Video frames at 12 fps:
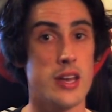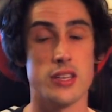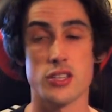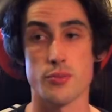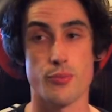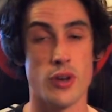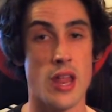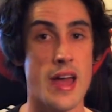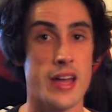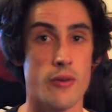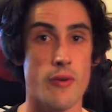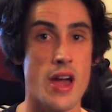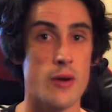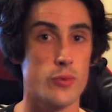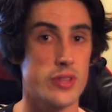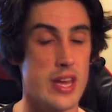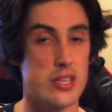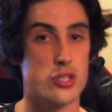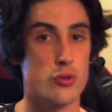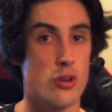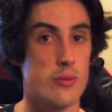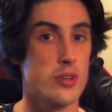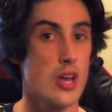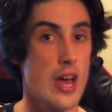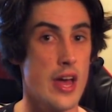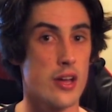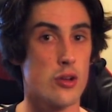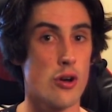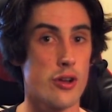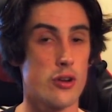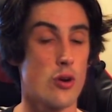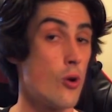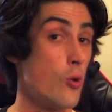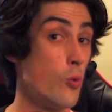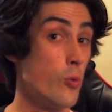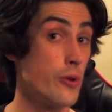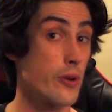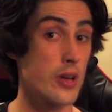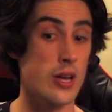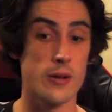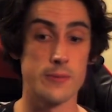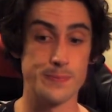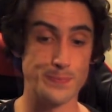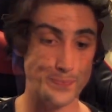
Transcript: and just playing around with that script got it all working.